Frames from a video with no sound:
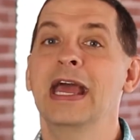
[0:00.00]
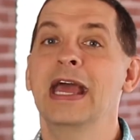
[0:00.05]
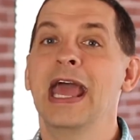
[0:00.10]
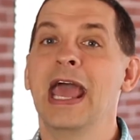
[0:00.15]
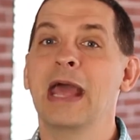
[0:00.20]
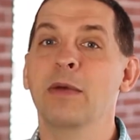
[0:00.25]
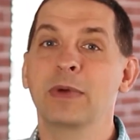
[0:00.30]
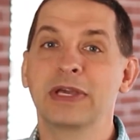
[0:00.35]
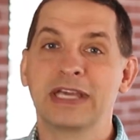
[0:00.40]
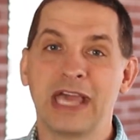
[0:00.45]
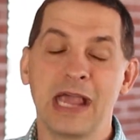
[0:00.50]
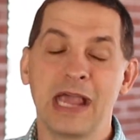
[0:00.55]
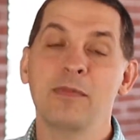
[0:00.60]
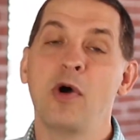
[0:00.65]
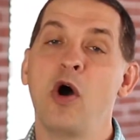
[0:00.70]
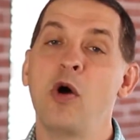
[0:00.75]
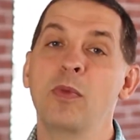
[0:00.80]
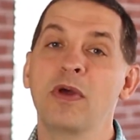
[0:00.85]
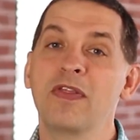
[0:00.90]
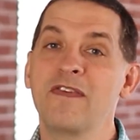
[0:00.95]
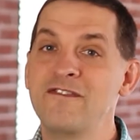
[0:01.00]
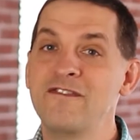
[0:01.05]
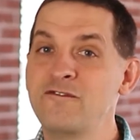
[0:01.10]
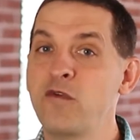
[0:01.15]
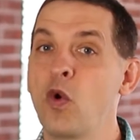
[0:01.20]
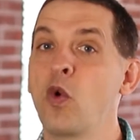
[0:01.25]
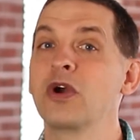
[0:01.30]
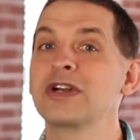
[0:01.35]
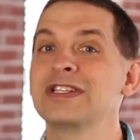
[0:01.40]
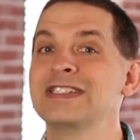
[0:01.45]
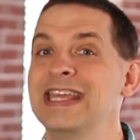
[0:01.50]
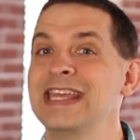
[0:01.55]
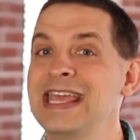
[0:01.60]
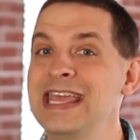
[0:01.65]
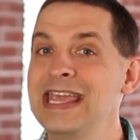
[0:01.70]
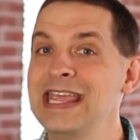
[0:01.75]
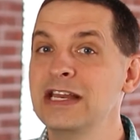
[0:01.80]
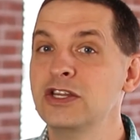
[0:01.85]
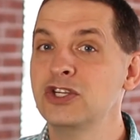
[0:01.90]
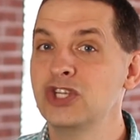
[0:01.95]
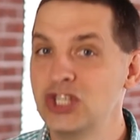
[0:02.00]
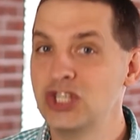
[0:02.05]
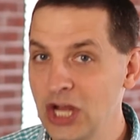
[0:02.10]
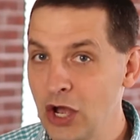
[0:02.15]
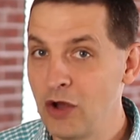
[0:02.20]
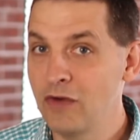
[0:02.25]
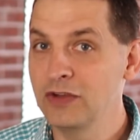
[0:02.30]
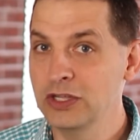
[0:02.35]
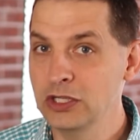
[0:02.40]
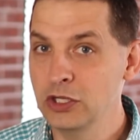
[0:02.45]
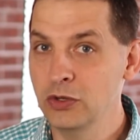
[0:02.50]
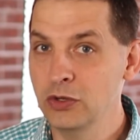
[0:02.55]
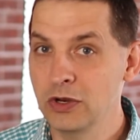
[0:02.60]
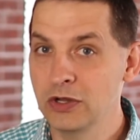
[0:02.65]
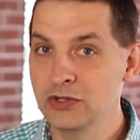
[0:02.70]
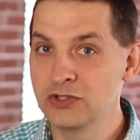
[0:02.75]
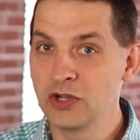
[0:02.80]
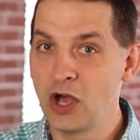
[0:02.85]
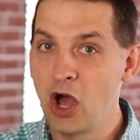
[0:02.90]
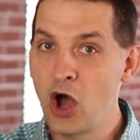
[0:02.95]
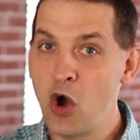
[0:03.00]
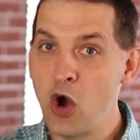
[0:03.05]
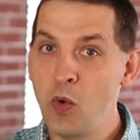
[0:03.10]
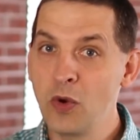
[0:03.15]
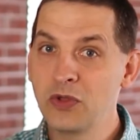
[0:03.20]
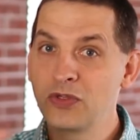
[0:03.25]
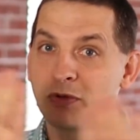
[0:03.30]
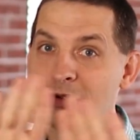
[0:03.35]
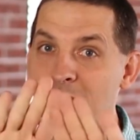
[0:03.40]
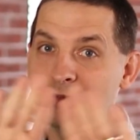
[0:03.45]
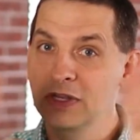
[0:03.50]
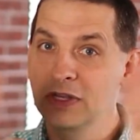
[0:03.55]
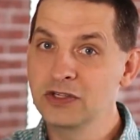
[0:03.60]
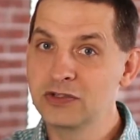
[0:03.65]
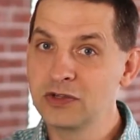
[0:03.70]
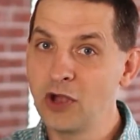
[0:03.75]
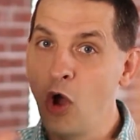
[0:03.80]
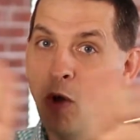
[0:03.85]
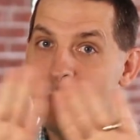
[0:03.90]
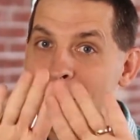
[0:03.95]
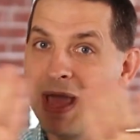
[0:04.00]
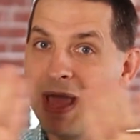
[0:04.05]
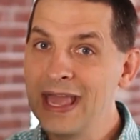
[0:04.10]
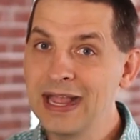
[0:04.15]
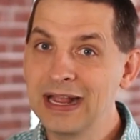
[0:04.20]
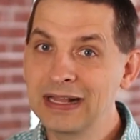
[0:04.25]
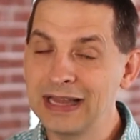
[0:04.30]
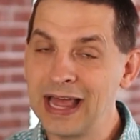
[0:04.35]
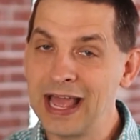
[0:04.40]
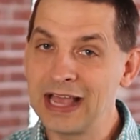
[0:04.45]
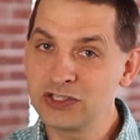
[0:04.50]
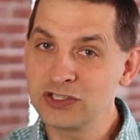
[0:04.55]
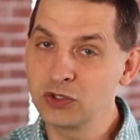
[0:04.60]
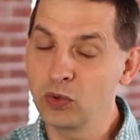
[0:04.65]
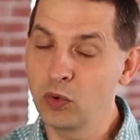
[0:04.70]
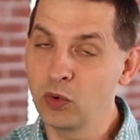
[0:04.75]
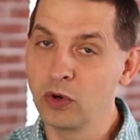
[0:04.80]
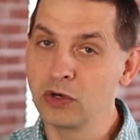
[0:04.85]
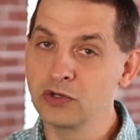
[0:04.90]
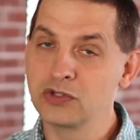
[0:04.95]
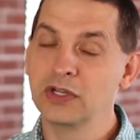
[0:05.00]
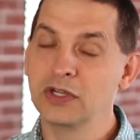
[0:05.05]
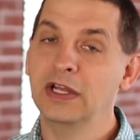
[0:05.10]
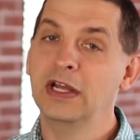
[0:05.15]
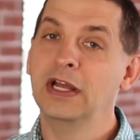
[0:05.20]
and we came home with 14 shelving units, all with these opaque glass doors,